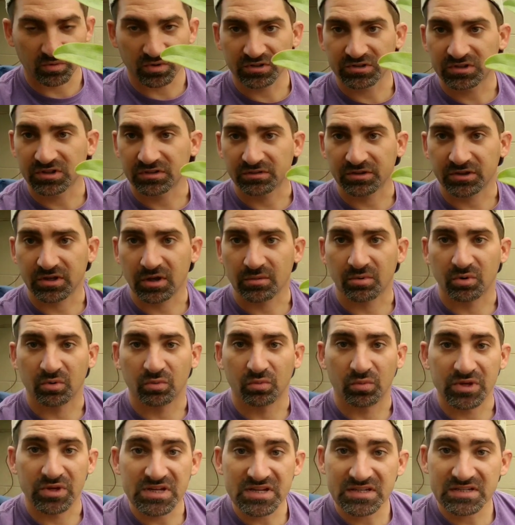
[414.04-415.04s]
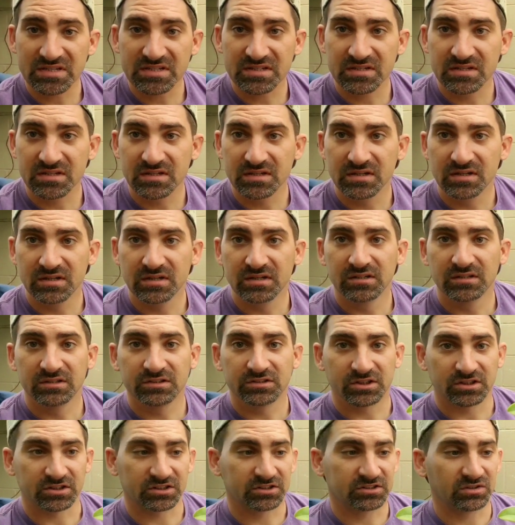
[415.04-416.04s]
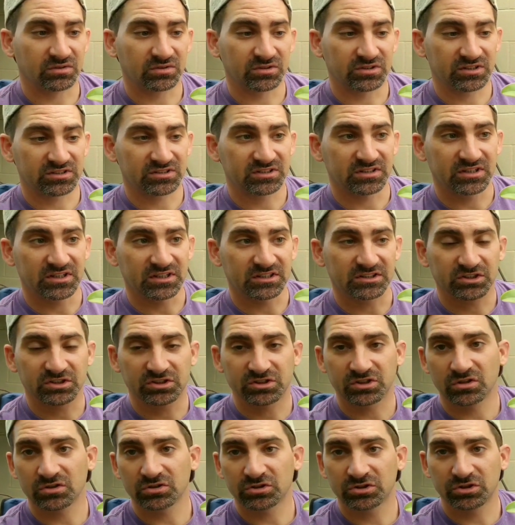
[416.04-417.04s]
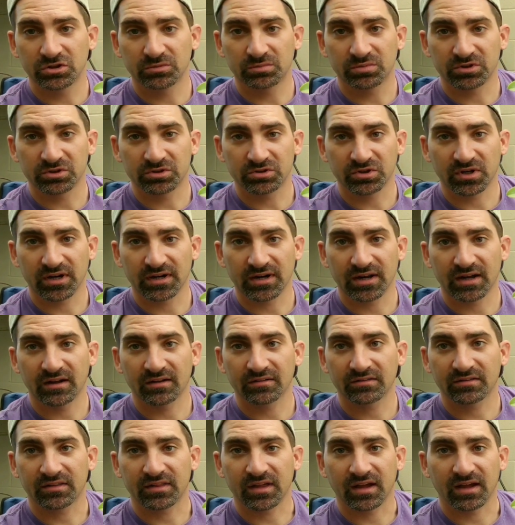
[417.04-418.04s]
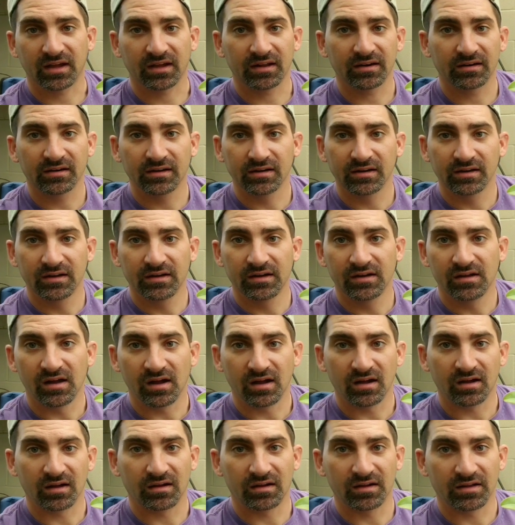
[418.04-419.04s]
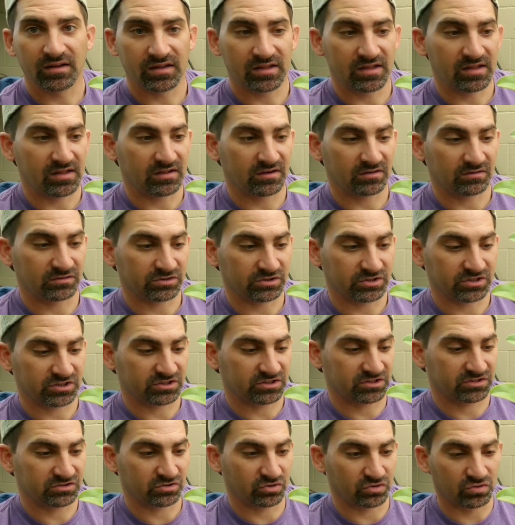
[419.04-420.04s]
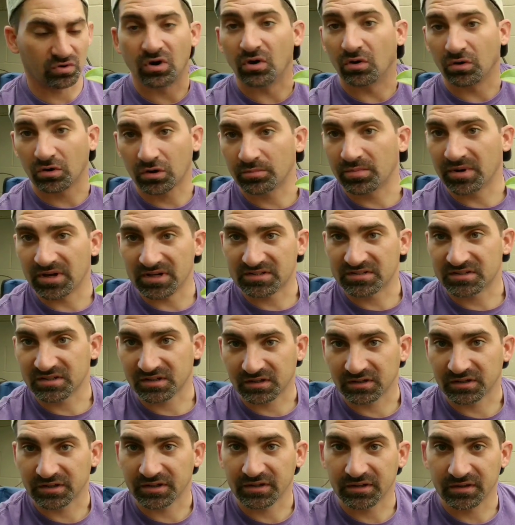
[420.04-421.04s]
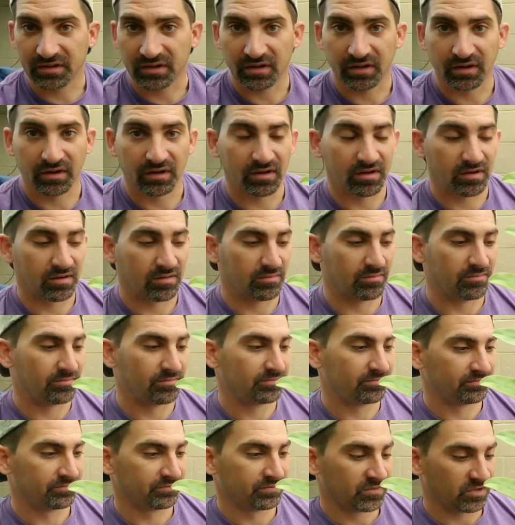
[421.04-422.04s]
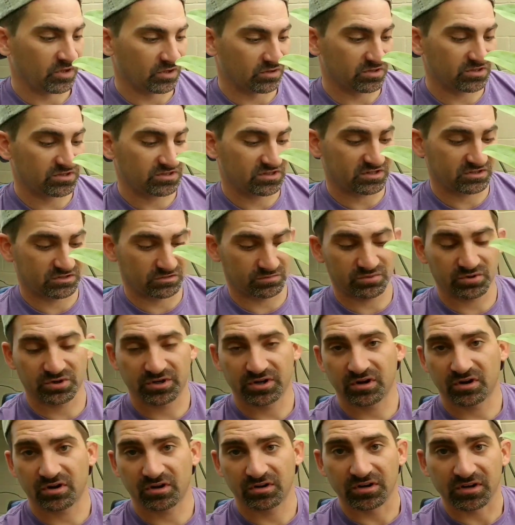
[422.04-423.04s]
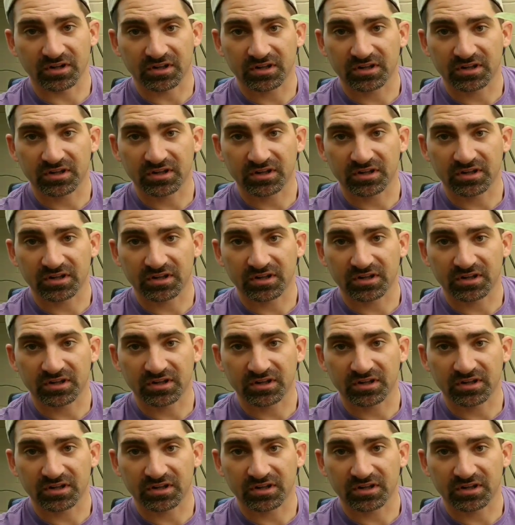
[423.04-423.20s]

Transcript: once every couple of weeks, just so it doesn't get so super dried out that it'll just croak, basically. You know, these things are pretty hard